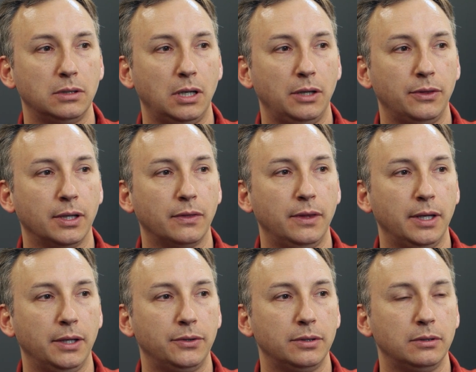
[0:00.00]
I think
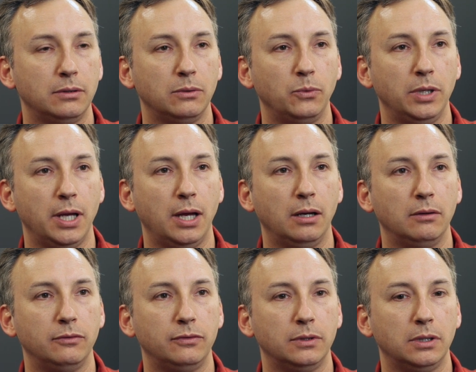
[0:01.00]
that we
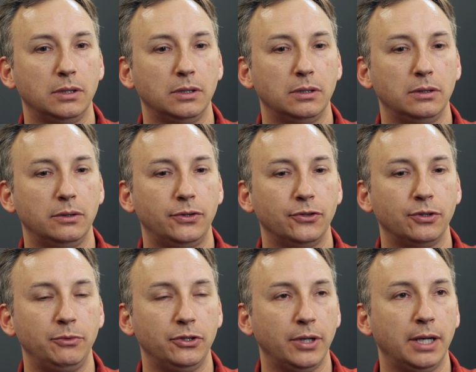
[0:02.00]
have a
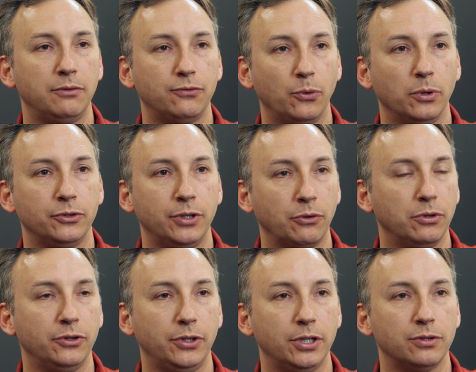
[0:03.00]
system designed for
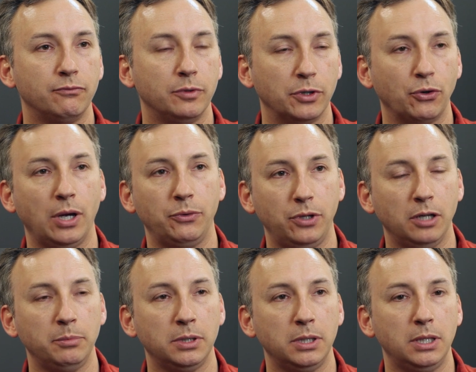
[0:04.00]
synchronization from the ground
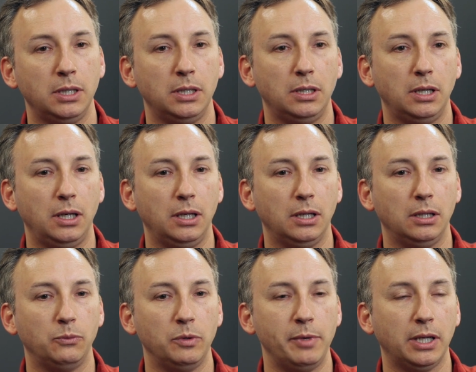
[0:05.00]
up,
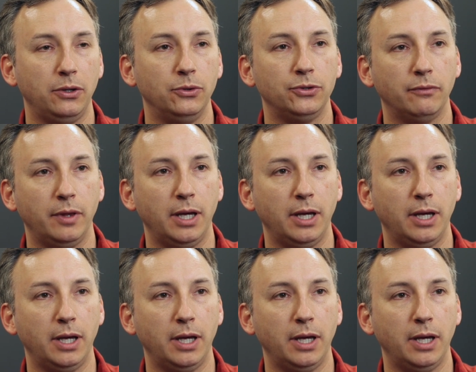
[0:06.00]
and we make use of